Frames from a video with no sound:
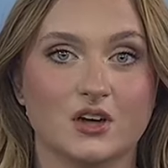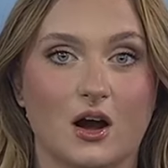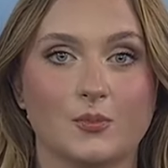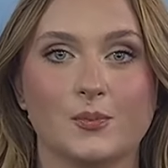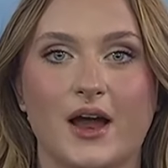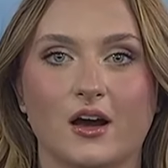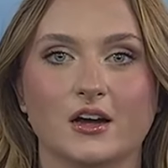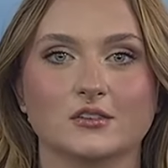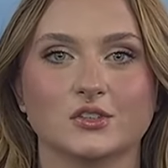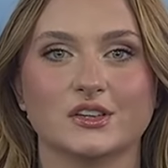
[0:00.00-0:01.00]
are
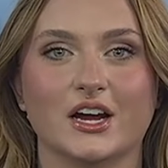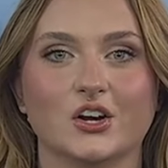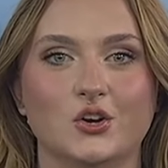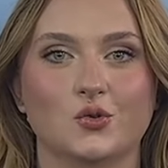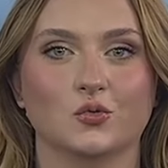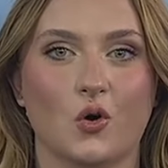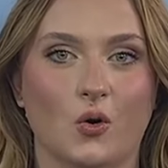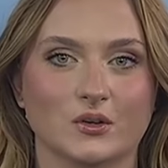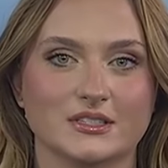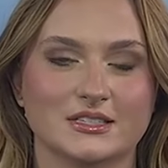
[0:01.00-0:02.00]
preparing for their new
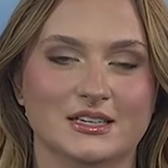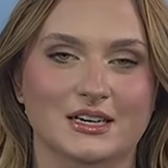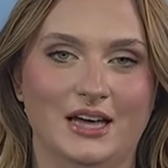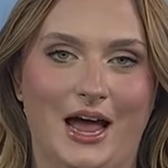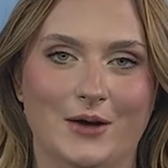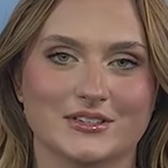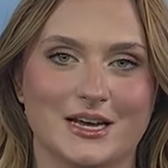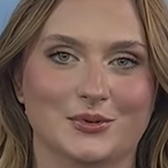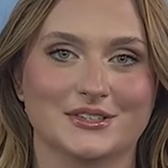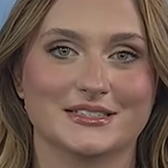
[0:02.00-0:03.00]
roles. I was
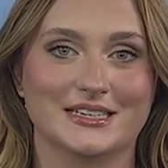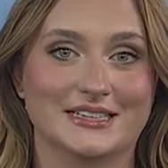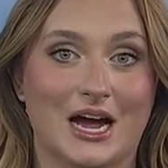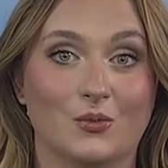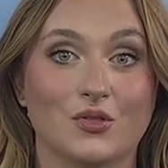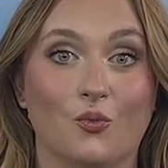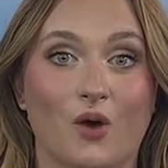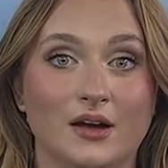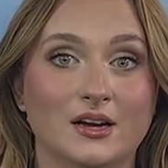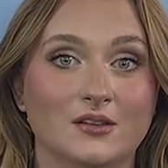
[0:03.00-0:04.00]
able to sit down with
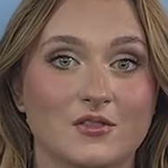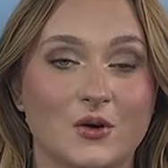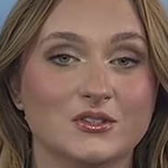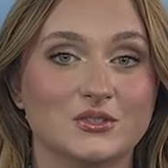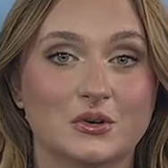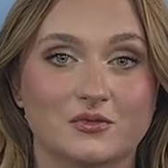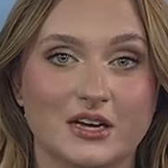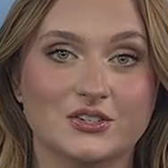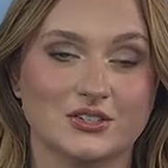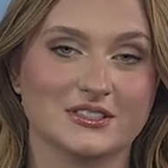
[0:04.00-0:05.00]
one of those new
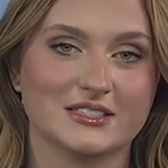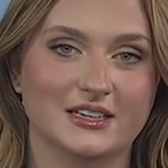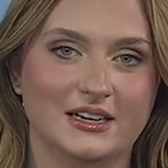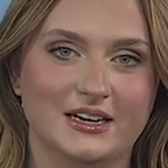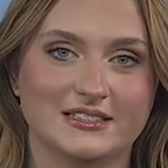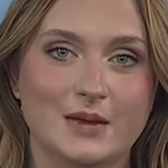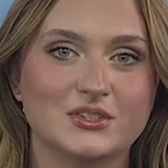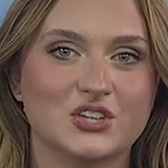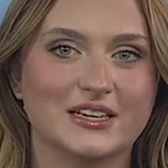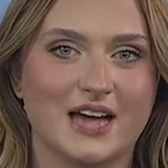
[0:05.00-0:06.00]
officials. His name is
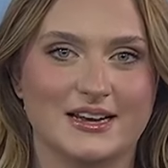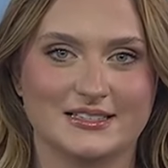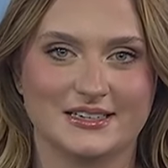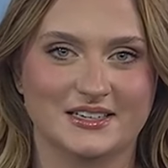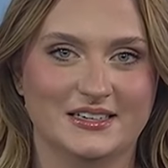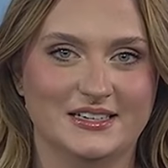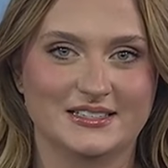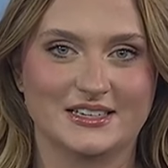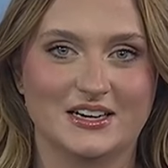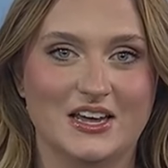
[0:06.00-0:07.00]
Jake Denniston. He's
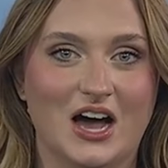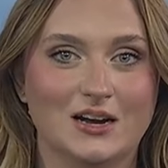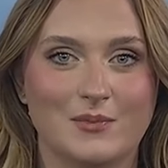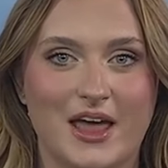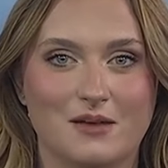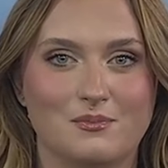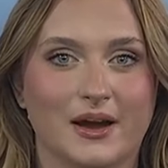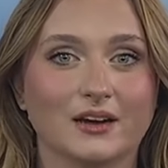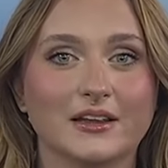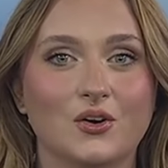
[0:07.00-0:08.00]
a young man,
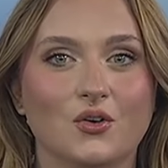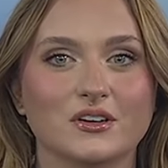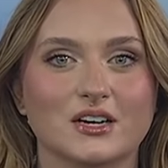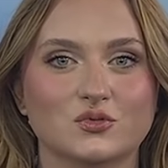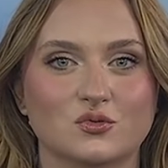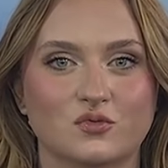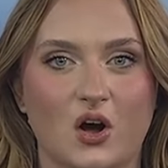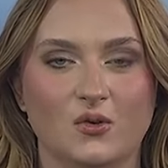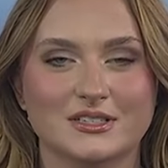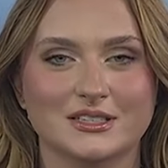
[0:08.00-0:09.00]
barely old enough to
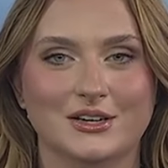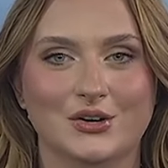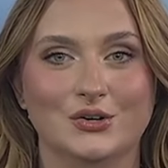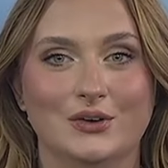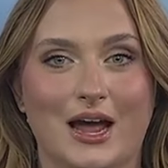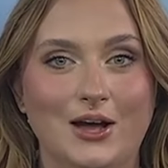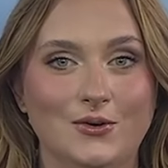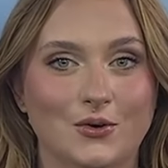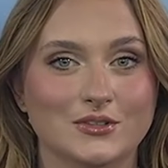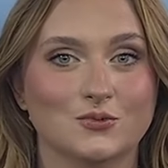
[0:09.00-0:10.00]
vote. who now
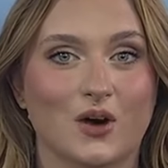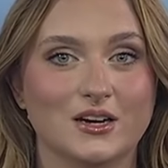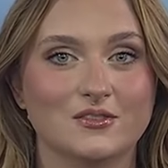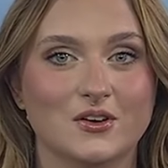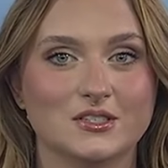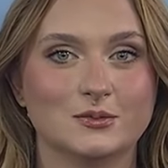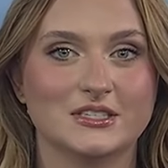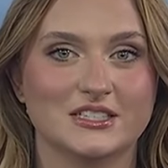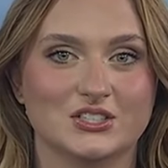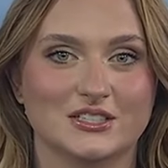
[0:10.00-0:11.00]
holds one of those
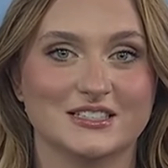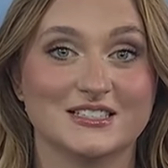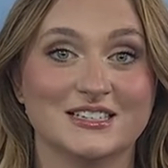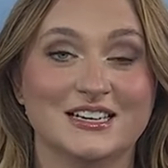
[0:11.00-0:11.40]
positions